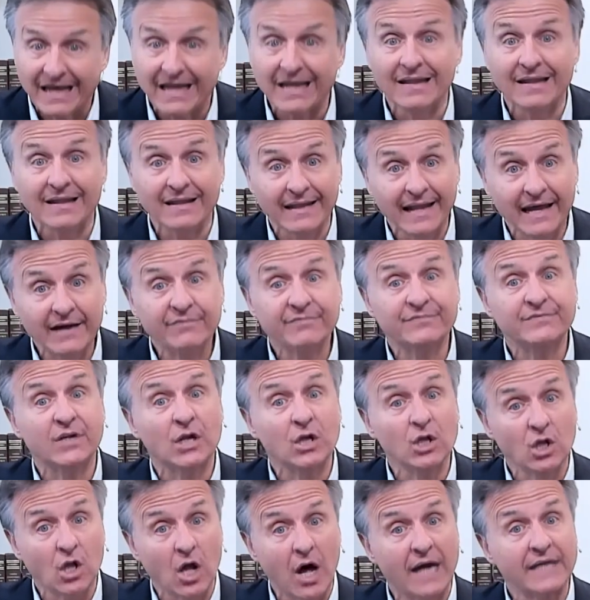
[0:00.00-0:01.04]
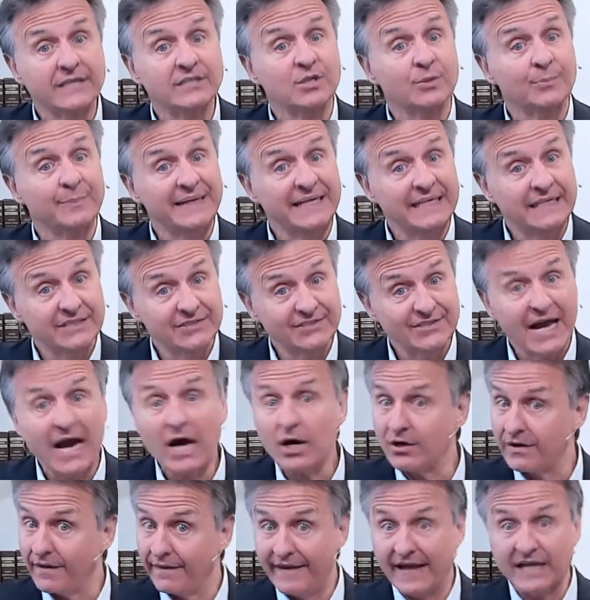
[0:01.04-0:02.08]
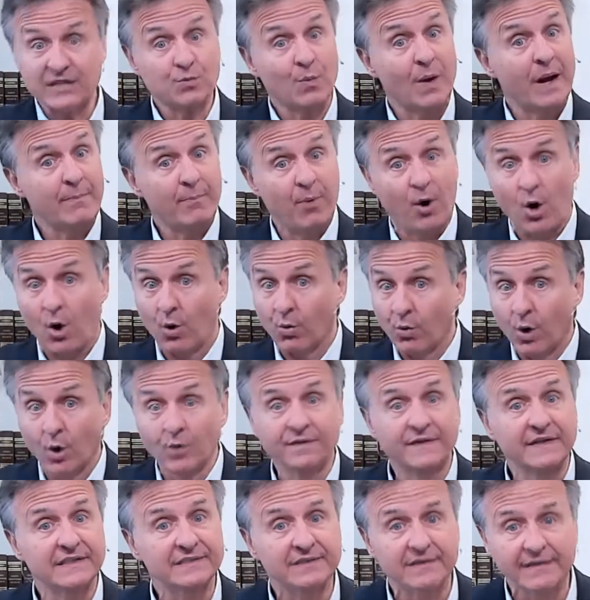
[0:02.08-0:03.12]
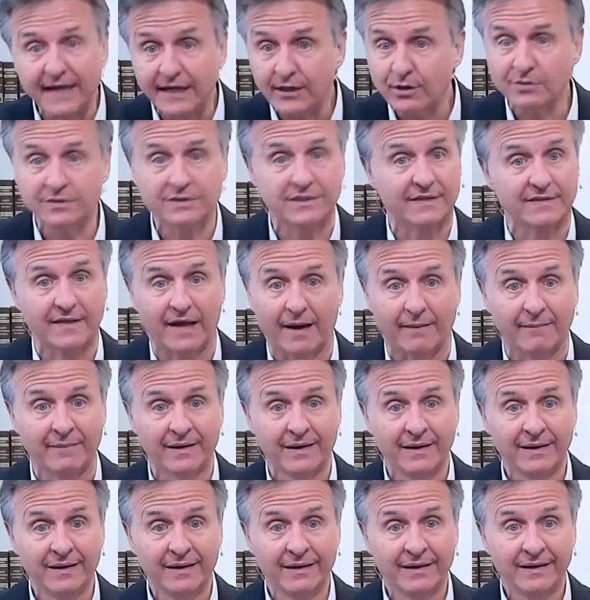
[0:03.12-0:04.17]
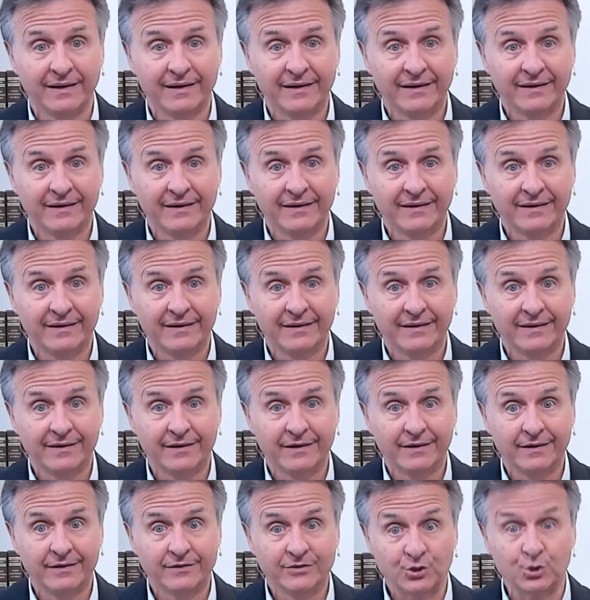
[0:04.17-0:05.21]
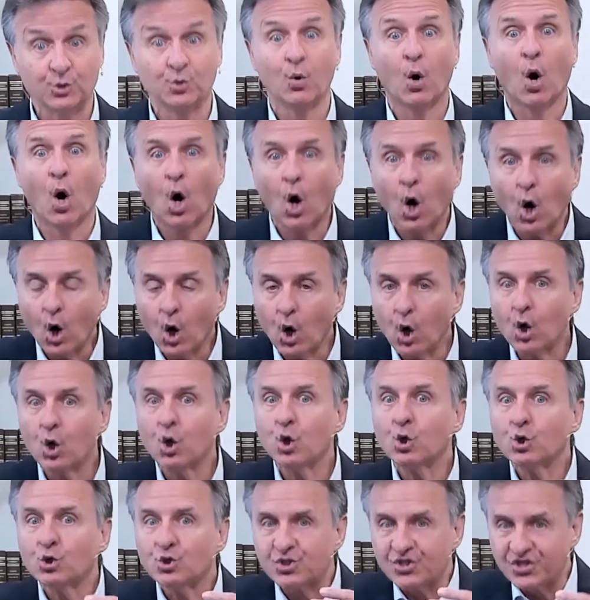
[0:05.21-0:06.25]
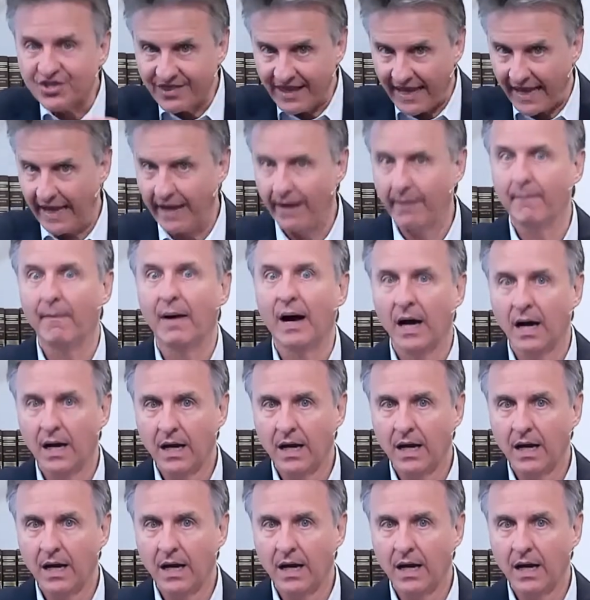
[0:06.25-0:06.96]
left a lot to be desired. And that's why Paul wrote this letter to them to urge them